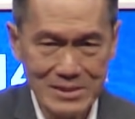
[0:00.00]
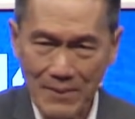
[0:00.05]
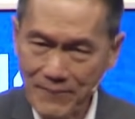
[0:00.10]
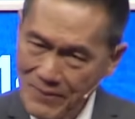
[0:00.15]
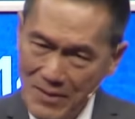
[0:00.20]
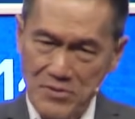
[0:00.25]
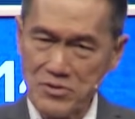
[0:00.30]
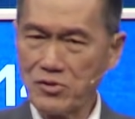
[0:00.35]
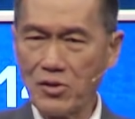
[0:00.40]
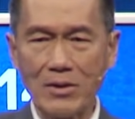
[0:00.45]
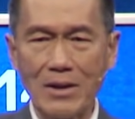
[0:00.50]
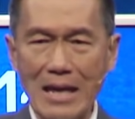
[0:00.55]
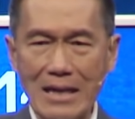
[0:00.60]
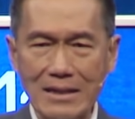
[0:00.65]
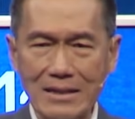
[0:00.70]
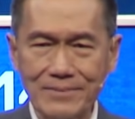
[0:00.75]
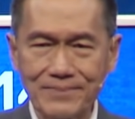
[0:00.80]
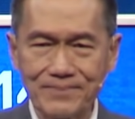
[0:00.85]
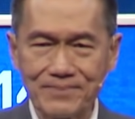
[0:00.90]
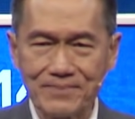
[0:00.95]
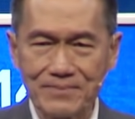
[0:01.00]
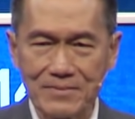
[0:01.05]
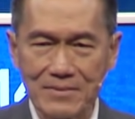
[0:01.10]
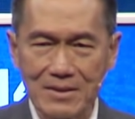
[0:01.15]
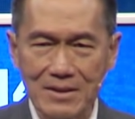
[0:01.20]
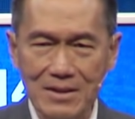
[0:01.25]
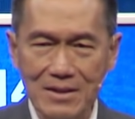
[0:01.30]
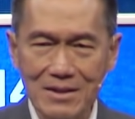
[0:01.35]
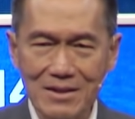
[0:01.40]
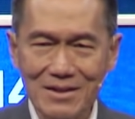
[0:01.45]
Sometimes you don't like it,
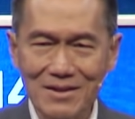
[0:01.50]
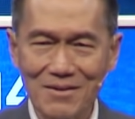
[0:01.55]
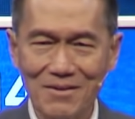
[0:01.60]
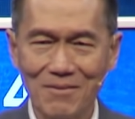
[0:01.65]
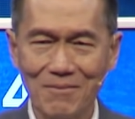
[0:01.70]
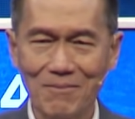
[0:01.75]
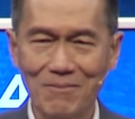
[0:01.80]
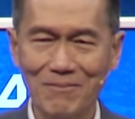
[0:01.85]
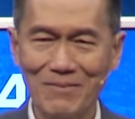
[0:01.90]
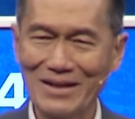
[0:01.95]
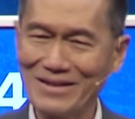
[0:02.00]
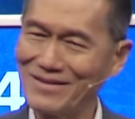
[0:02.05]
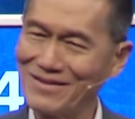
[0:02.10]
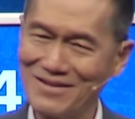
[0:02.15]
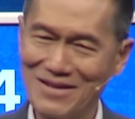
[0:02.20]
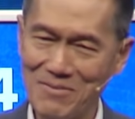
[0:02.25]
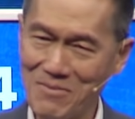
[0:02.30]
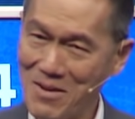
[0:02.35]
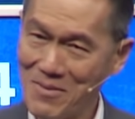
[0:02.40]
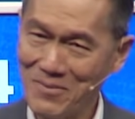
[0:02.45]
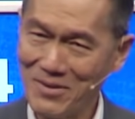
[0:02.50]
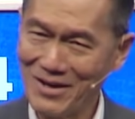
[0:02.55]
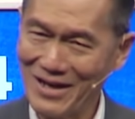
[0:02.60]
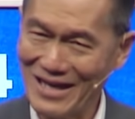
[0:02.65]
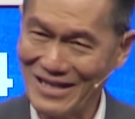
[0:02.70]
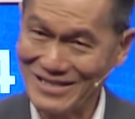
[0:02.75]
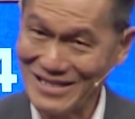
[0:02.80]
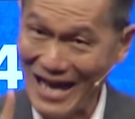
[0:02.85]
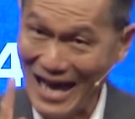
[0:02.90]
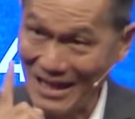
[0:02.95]
but remember,
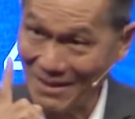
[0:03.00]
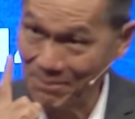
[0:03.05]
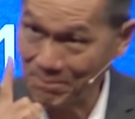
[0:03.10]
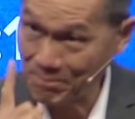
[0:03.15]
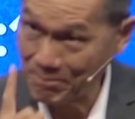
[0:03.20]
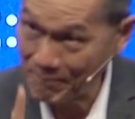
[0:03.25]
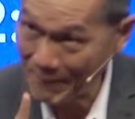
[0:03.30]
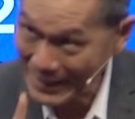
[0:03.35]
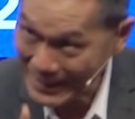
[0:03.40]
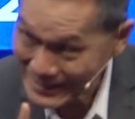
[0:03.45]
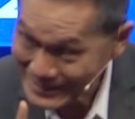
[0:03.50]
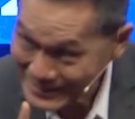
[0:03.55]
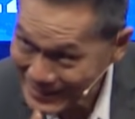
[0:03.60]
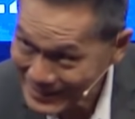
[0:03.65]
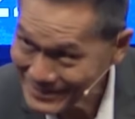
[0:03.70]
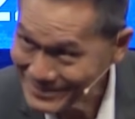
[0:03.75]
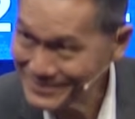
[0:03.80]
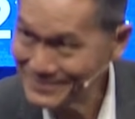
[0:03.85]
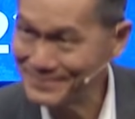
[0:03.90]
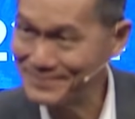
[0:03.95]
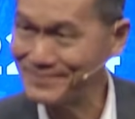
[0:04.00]
it's unmerited.